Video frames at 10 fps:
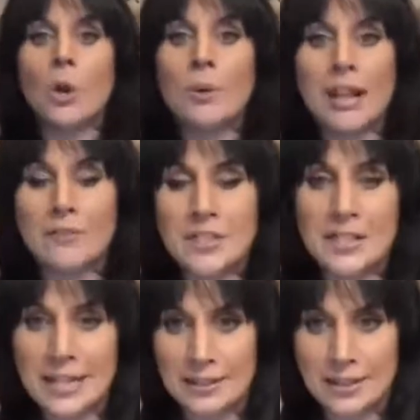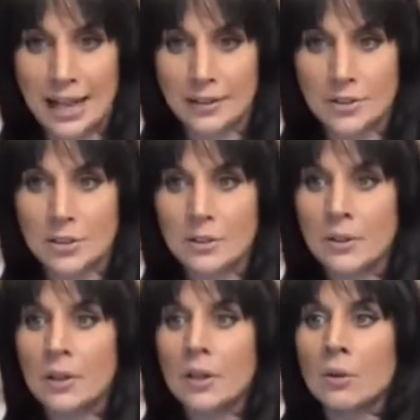We have seen that
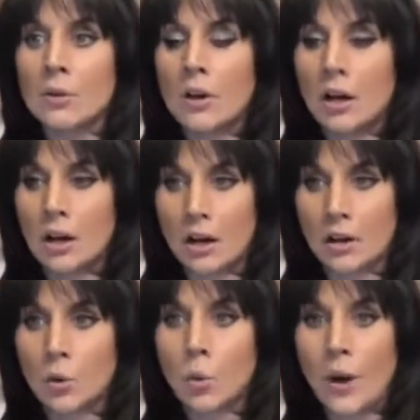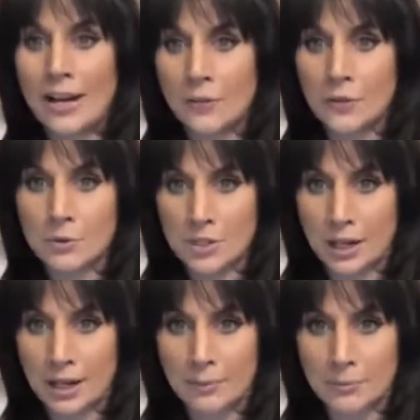uh, quite a few
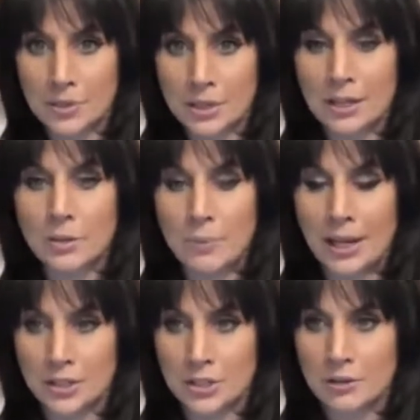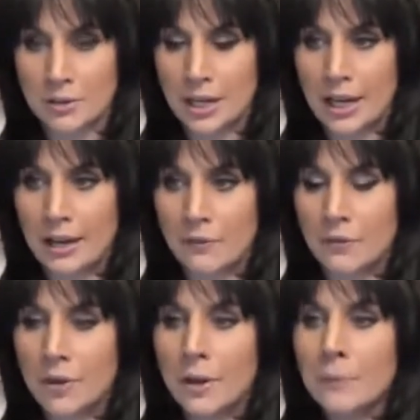times in the past year and a half.